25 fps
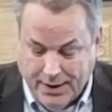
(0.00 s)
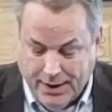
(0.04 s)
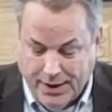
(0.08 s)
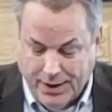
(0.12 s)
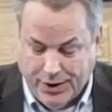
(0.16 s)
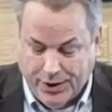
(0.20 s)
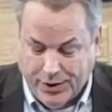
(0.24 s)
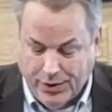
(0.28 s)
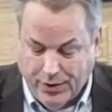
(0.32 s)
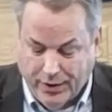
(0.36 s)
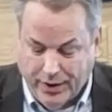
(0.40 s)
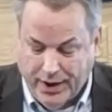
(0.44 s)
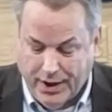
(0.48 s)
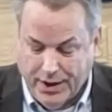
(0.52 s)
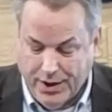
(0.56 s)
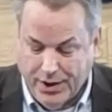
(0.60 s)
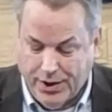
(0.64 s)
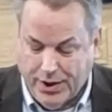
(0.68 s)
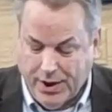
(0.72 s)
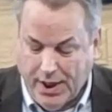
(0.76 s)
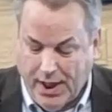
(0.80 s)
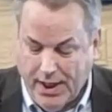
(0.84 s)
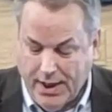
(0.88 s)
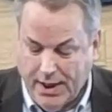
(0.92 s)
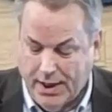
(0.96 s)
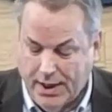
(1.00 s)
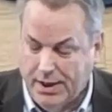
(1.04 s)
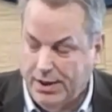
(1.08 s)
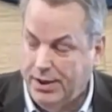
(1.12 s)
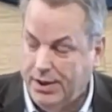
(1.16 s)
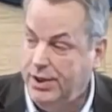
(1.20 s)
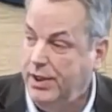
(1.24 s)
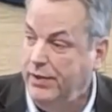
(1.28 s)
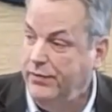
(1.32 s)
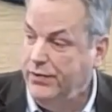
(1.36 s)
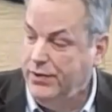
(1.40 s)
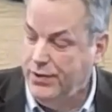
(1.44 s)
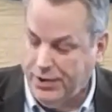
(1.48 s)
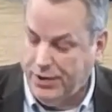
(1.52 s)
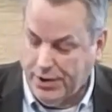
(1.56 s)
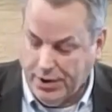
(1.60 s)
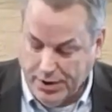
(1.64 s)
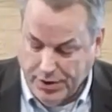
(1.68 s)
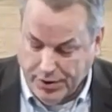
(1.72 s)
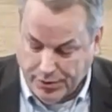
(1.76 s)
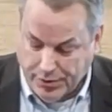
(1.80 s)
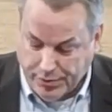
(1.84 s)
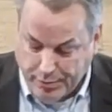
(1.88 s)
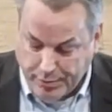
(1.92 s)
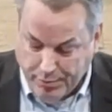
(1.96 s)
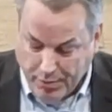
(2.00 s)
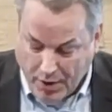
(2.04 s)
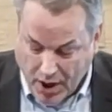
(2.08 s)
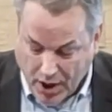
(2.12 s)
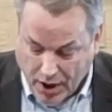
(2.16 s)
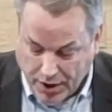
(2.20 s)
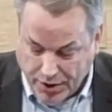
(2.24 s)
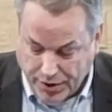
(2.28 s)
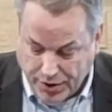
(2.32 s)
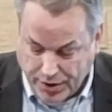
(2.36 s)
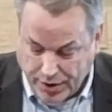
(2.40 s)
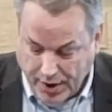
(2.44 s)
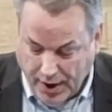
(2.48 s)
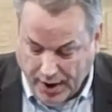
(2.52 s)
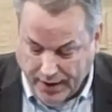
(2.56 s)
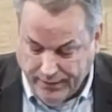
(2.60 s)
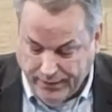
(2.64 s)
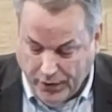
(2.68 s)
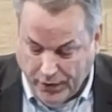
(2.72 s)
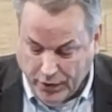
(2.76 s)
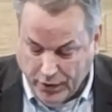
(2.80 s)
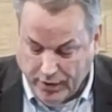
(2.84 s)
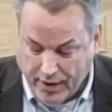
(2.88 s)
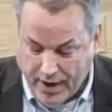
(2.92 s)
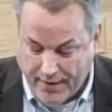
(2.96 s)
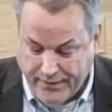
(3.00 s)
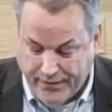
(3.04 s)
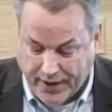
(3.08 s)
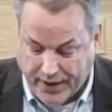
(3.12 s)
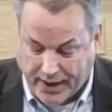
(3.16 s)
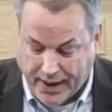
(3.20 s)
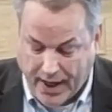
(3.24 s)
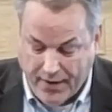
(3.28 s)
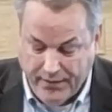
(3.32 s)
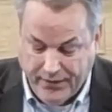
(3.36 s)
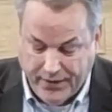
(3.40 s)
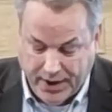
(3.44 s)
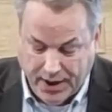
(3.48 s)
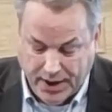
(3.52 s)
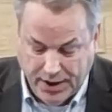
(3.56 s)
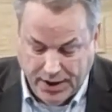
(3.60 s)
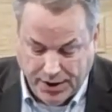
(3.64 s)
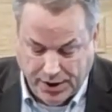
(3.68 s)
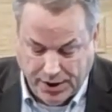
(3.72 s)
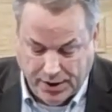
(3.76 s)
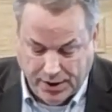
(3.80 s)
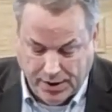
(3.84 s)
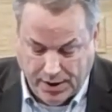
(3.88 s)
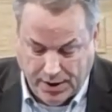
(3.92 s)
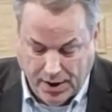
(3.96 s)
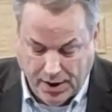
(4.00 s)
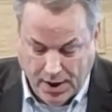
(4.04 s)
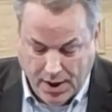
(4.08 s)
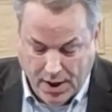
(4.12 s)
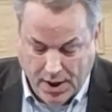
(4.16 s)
Historians say that Stevenson's remarks and photographic evidence